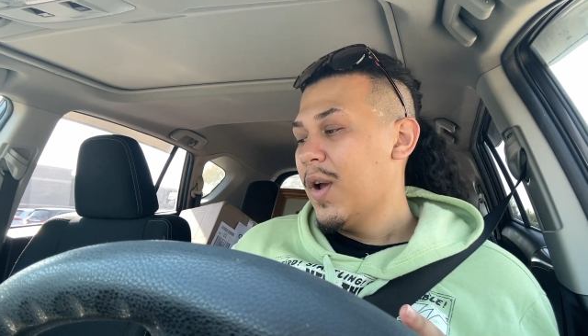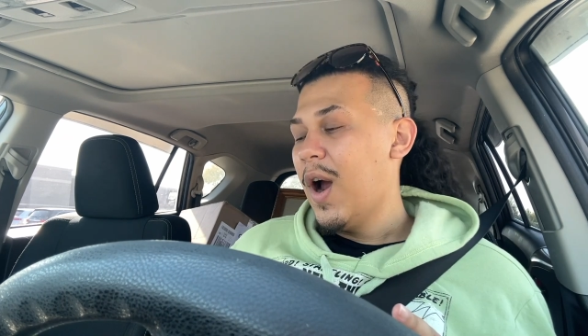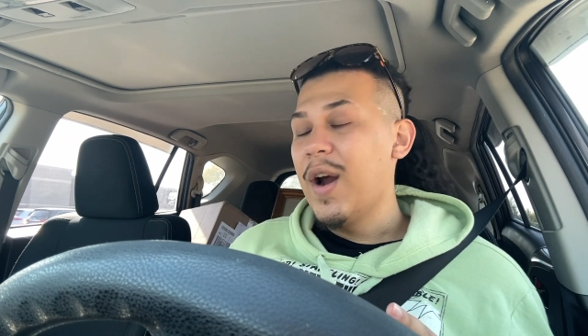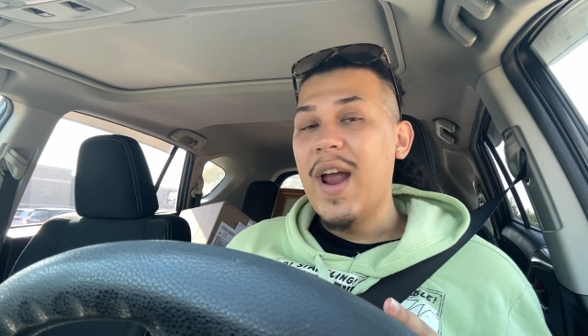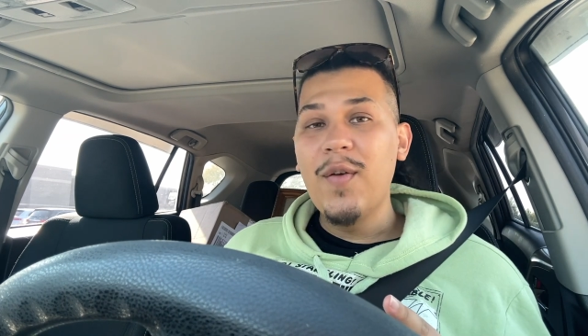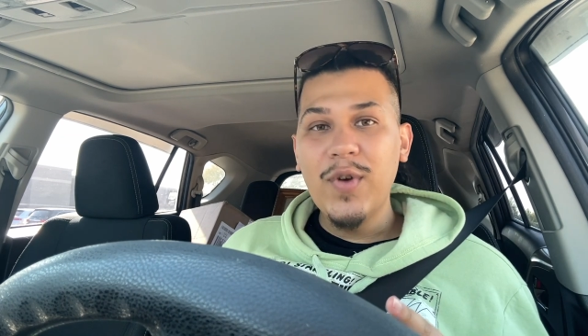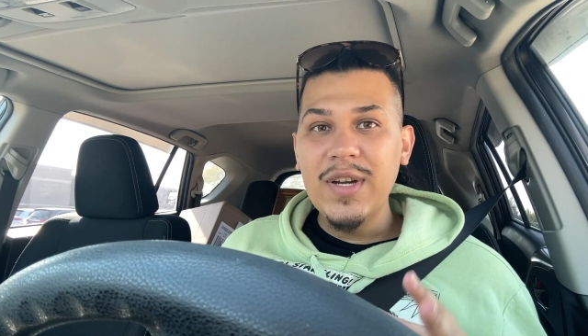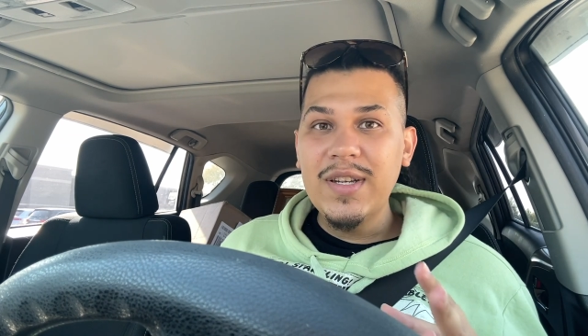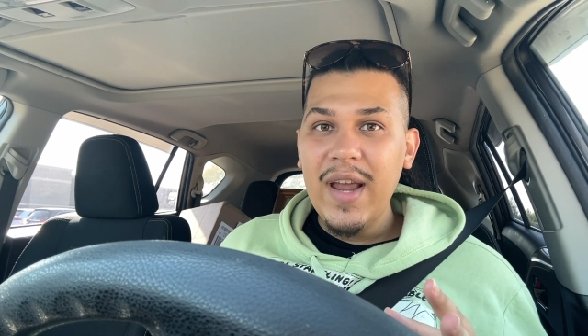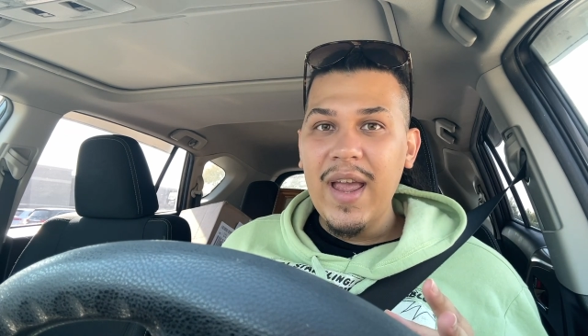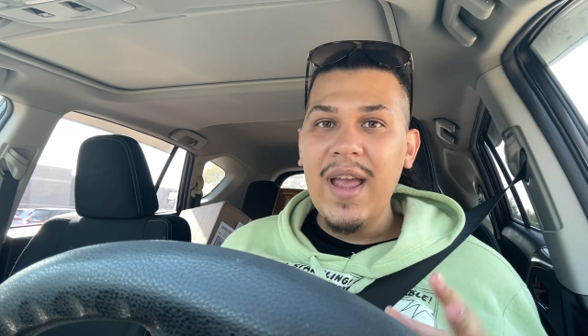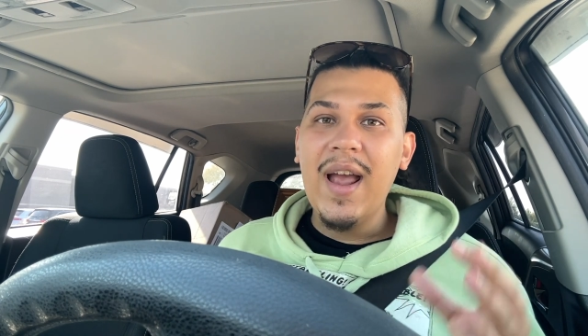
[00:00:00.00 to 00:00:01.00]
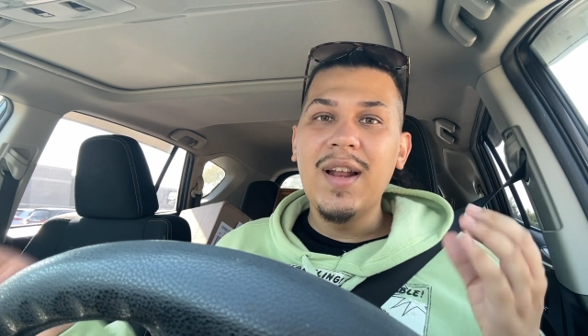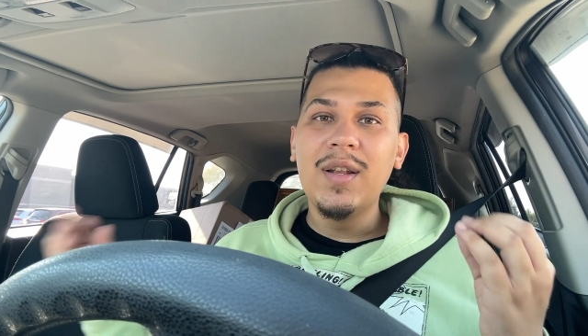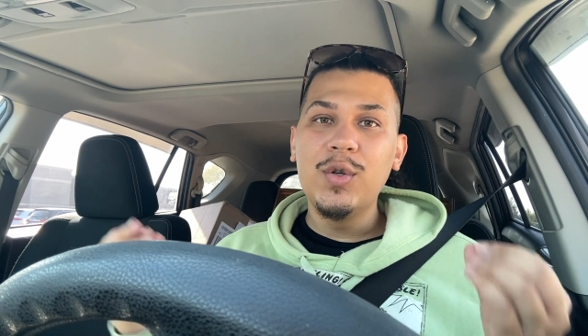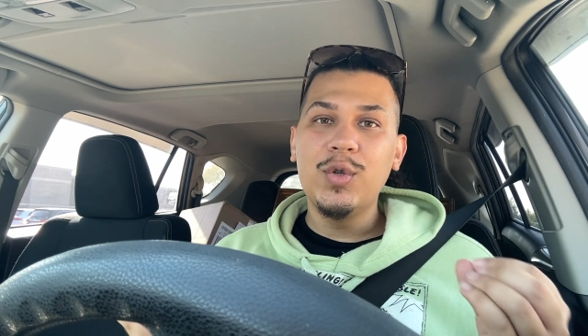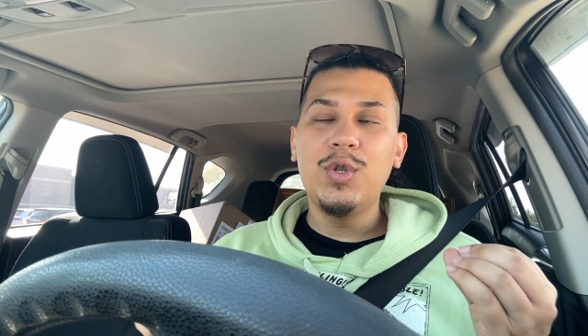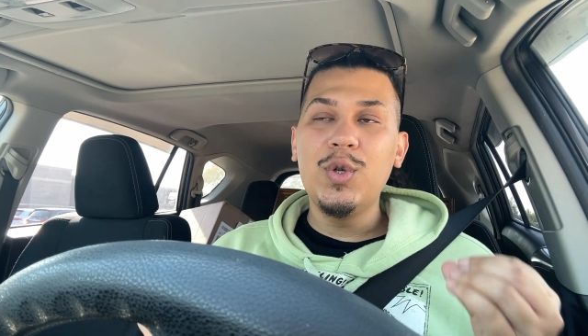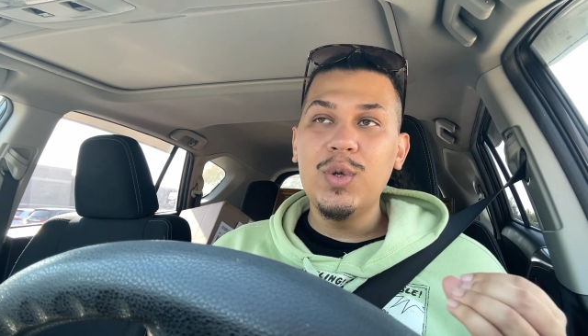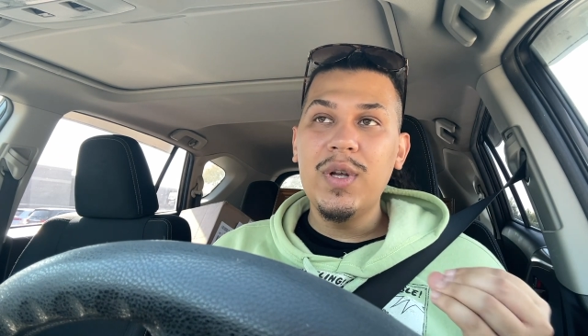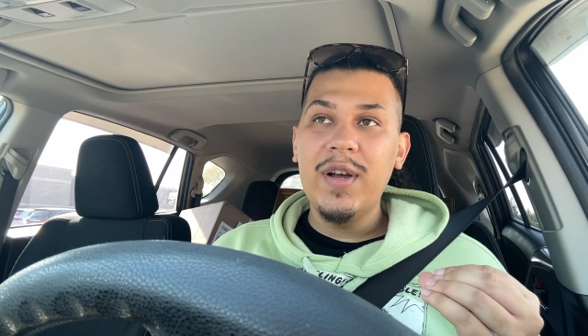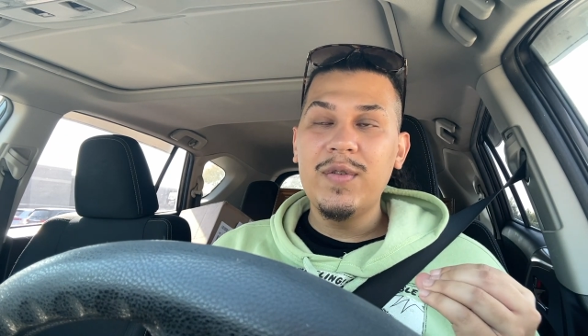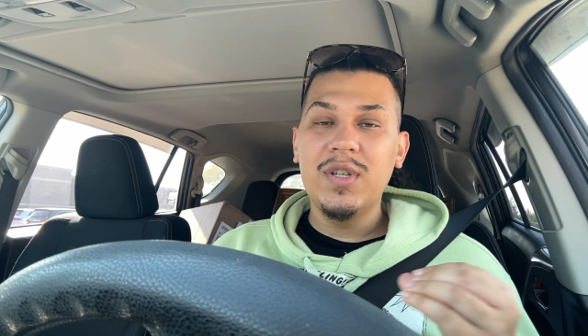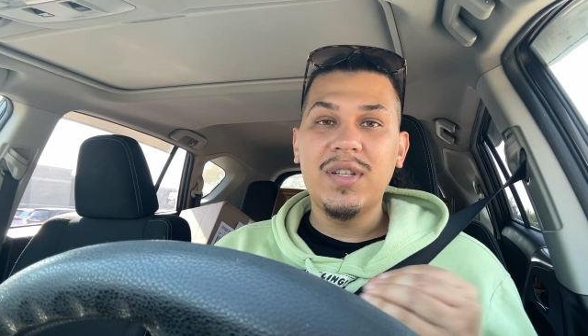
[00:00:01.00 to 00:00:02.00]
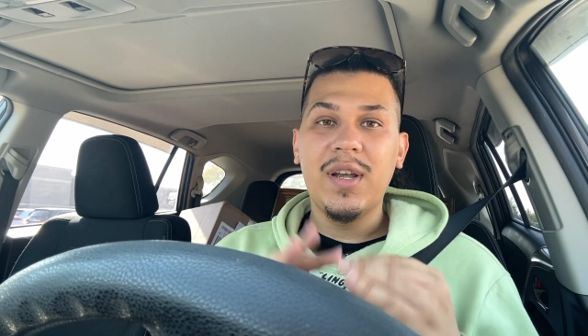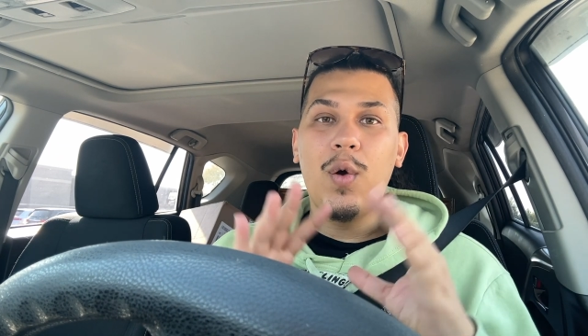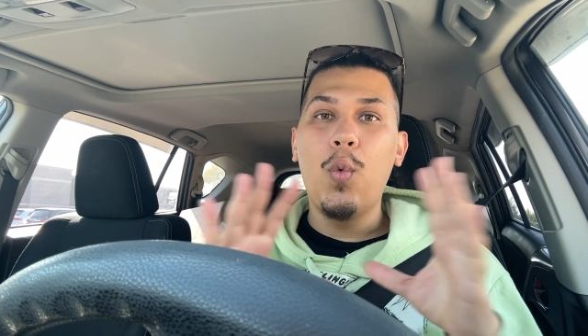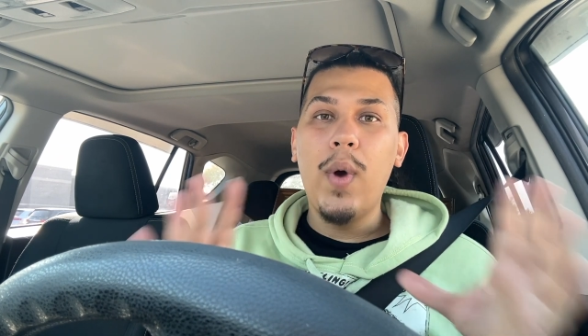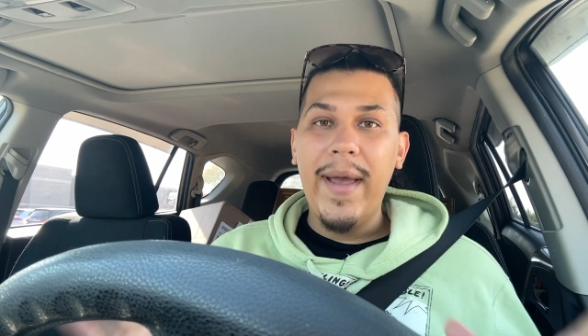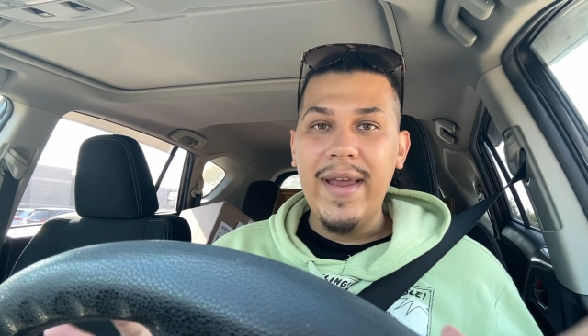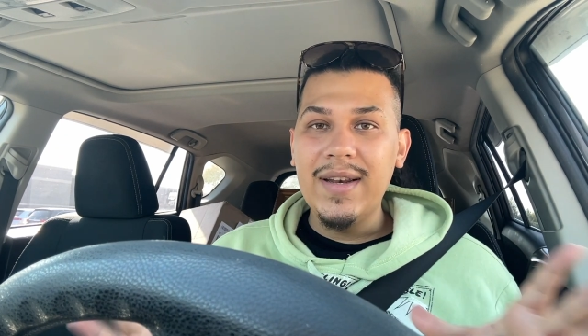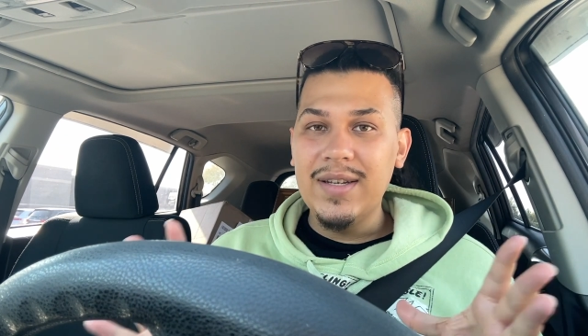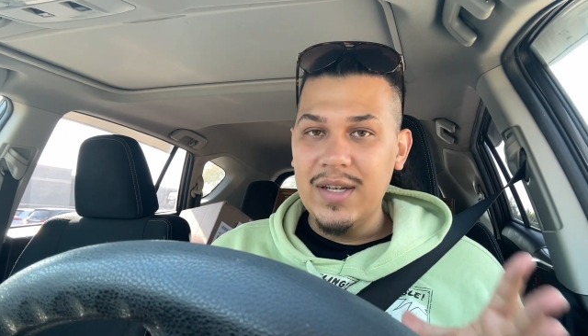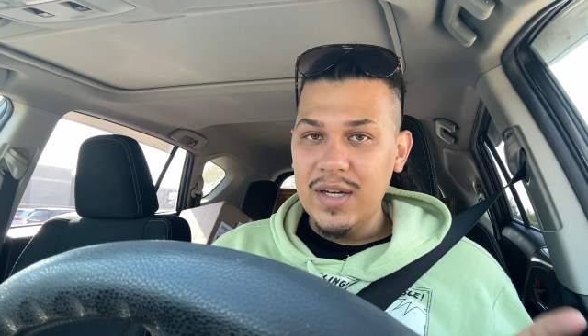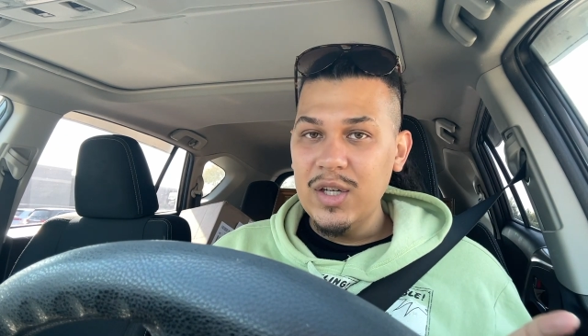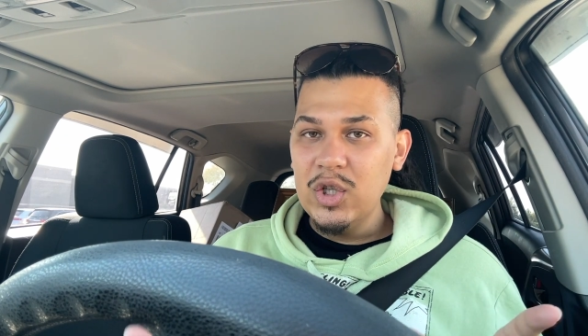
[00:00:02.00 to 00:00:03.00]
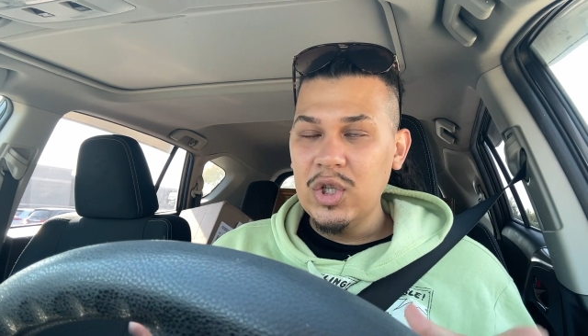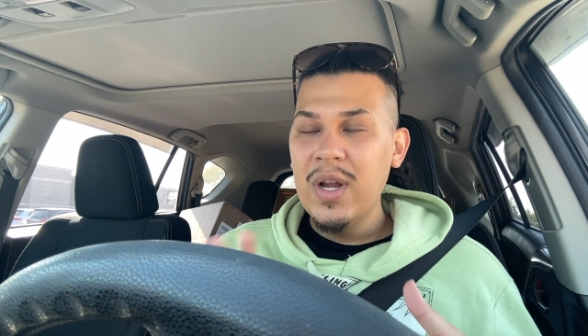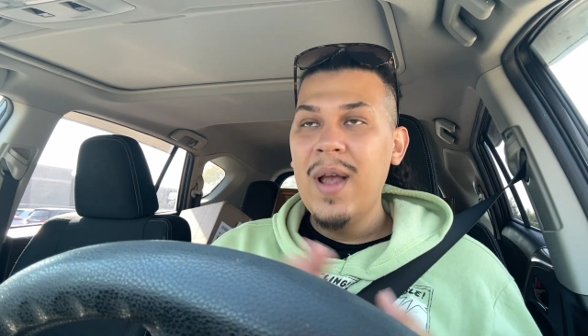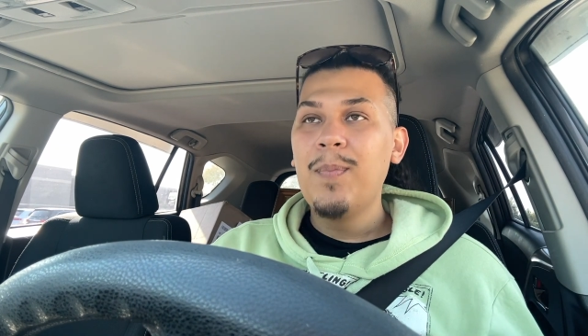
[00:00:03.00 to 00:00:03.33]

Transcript: Our everyday, I do love just like a white dish